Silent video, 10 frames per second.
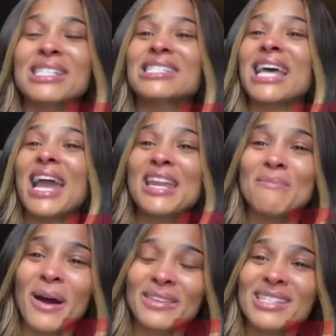Trump
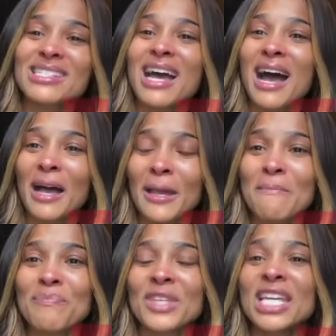let you know he don't
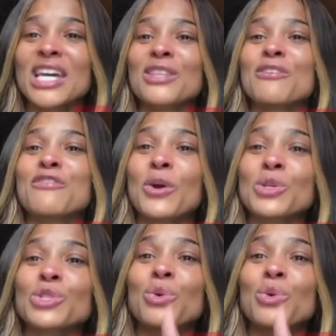he don't deal with you.